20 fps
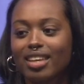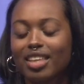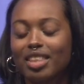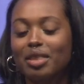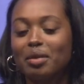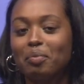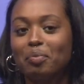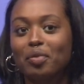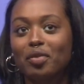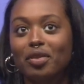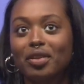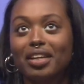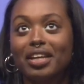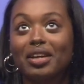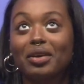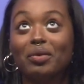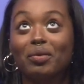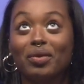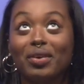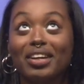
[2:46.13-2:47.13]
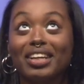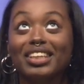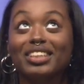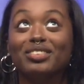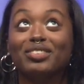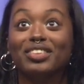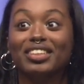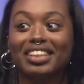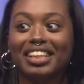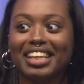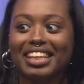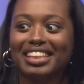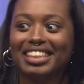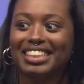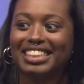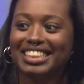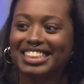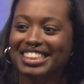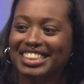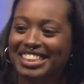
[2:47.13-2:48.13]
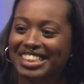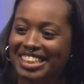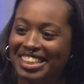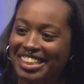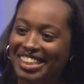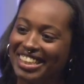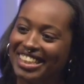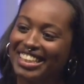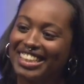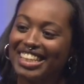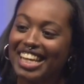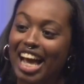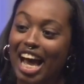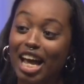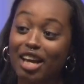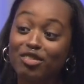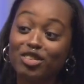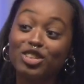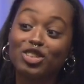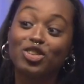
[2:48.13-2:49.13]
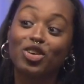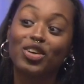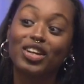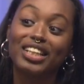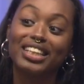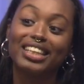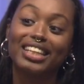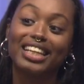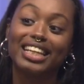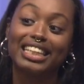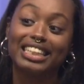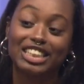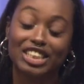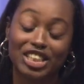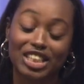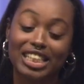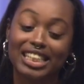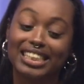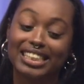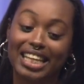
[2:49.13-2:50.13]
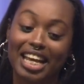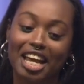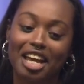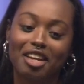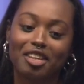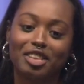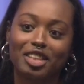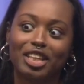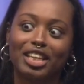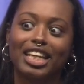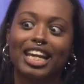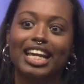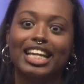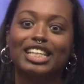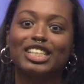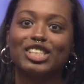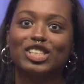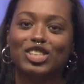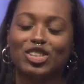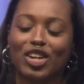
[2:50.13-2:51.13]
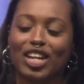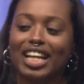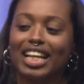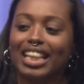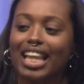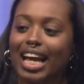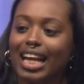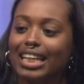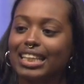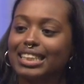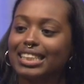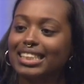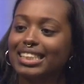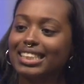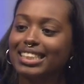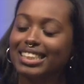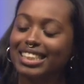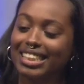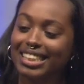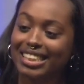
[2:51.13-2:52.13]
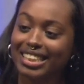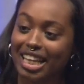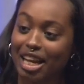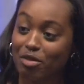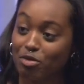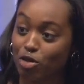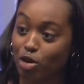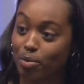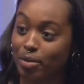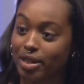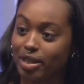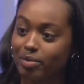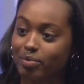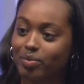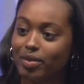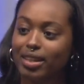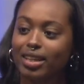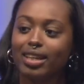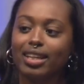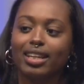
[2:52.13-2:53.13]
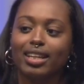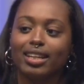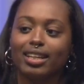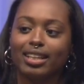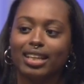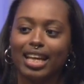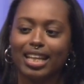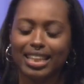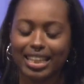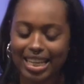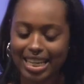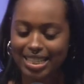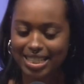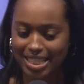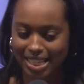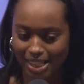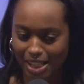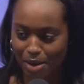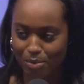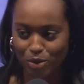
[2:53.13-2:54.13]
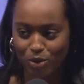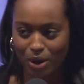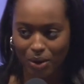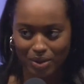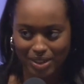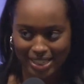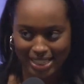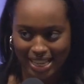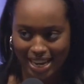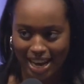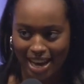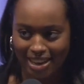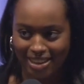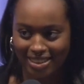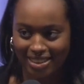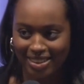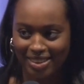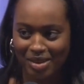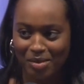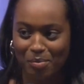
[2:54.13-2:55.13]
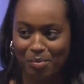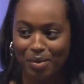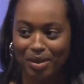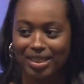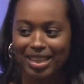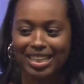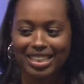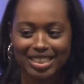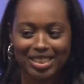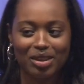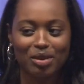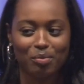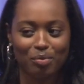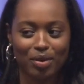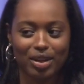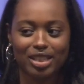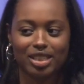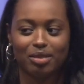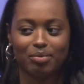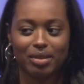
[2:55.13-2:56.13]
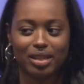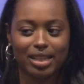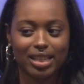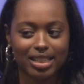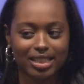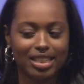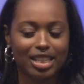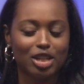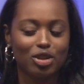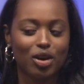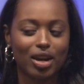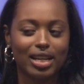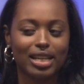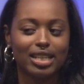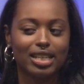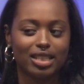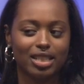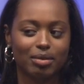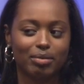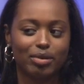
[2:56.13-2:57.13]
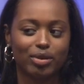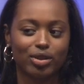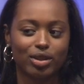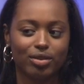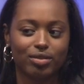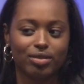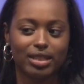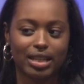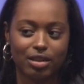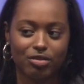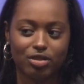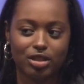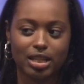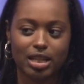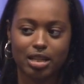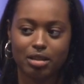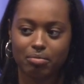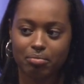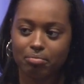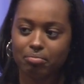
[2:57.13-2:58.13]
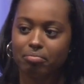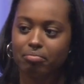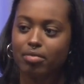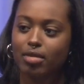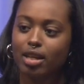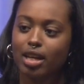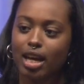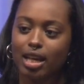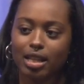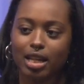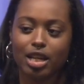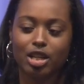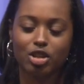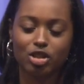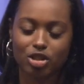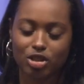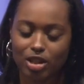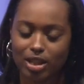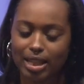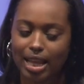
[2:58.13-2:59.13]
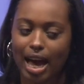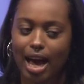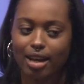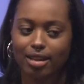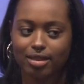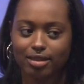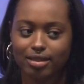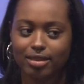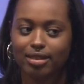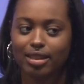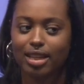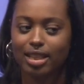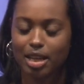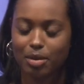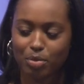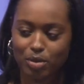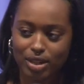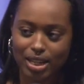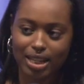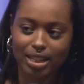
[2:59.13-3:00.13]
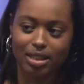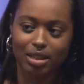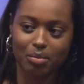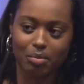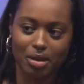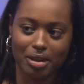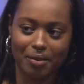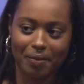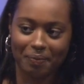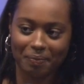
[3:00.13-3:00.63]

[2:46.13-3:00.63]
The bullying was relentless. I even joined the GSA, the Gay Straight Alliance, to escape from it. And the kids in the club knew I wasn't gay, but they still embraced me because they knew I needed some sort of safety. And they understood that, and they protected me.